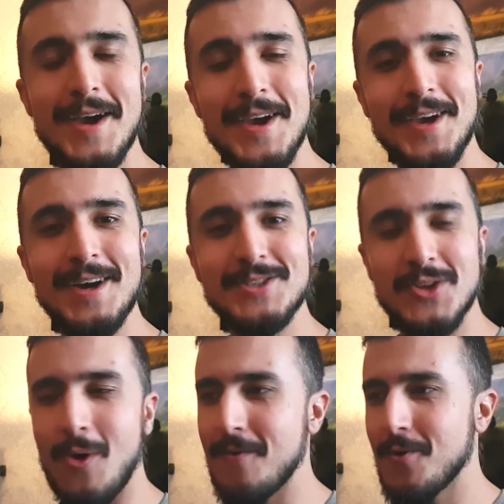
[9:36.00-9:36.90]
Hey guys,
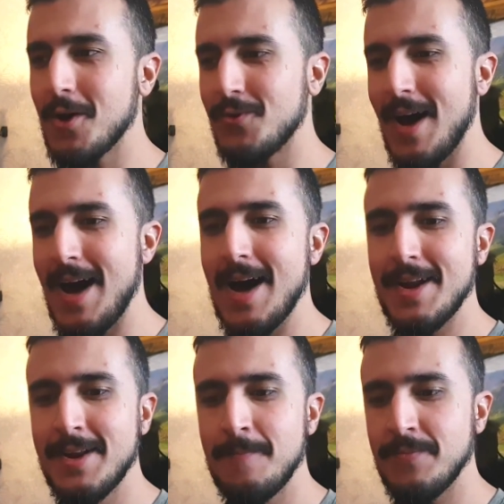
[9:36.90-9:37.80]
so I forgot to
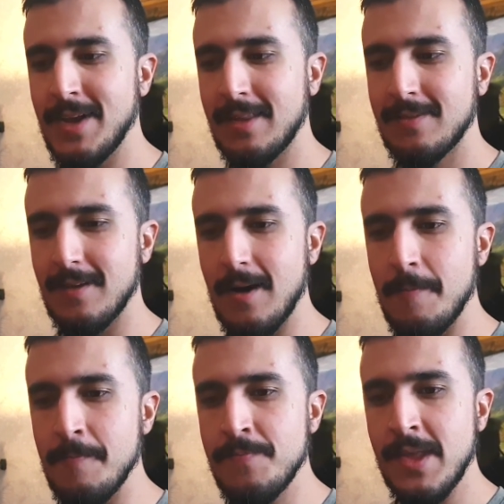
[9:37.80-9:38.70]
add that
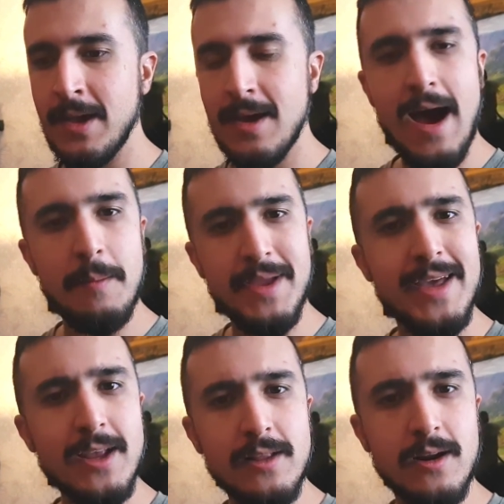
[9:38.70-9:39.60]
I've been
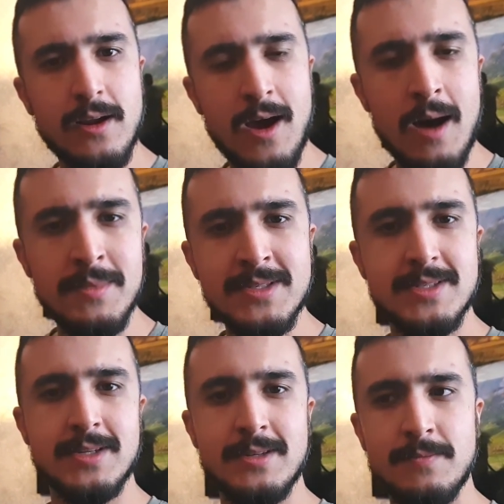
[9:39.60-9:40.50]
getting a lot of
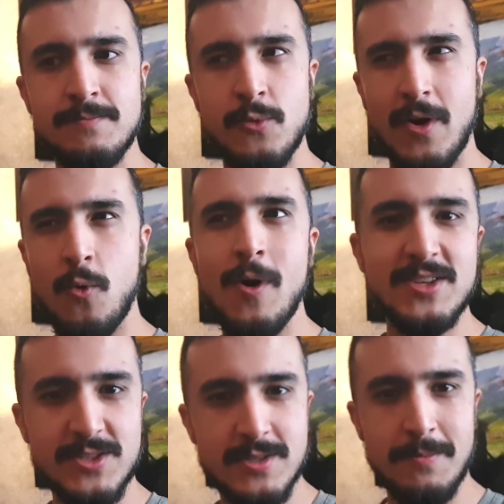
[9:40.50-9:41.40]
comments and
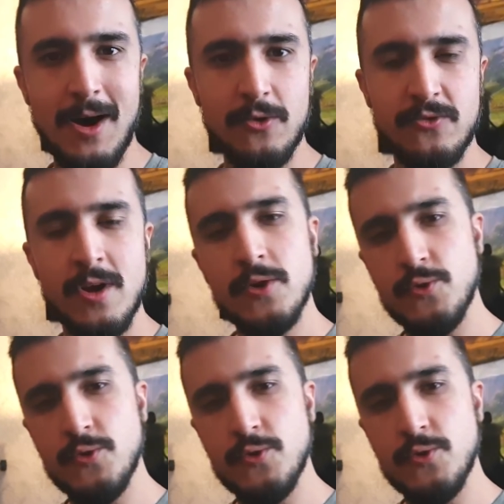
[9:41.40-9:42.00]
requests about